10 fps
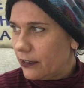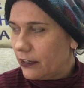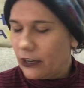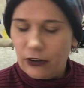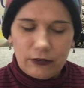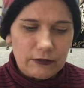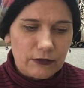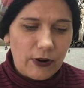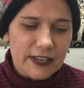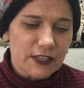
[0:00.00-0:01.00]
you know
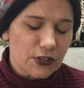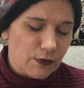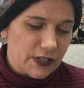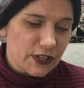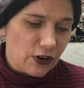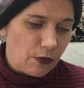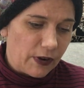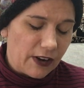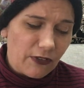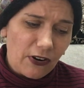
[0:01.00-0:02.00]
Christ is risen or
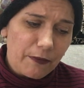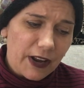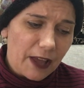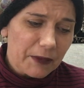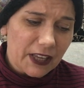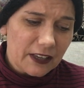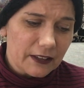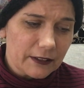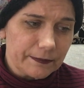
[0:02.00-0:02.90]
whatever but I mean